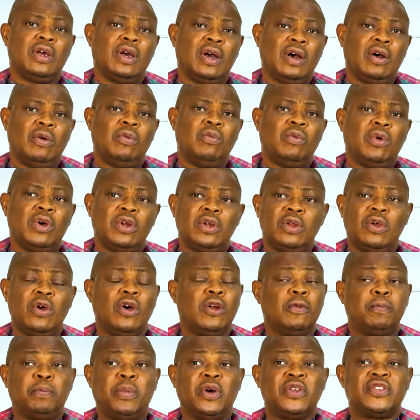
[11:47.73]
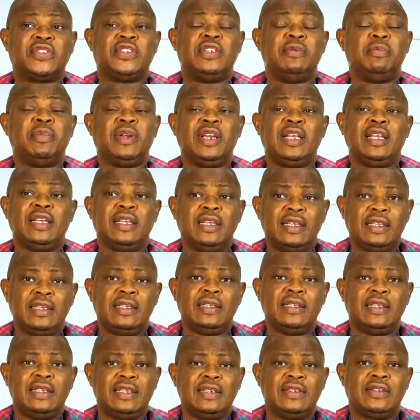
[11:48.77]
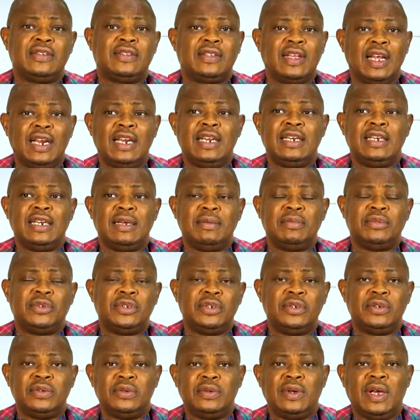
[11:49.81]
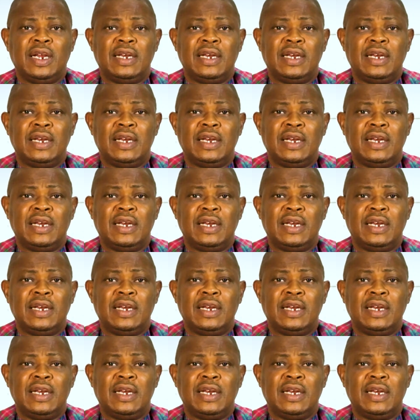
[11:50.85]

on what God possibly is telling them to do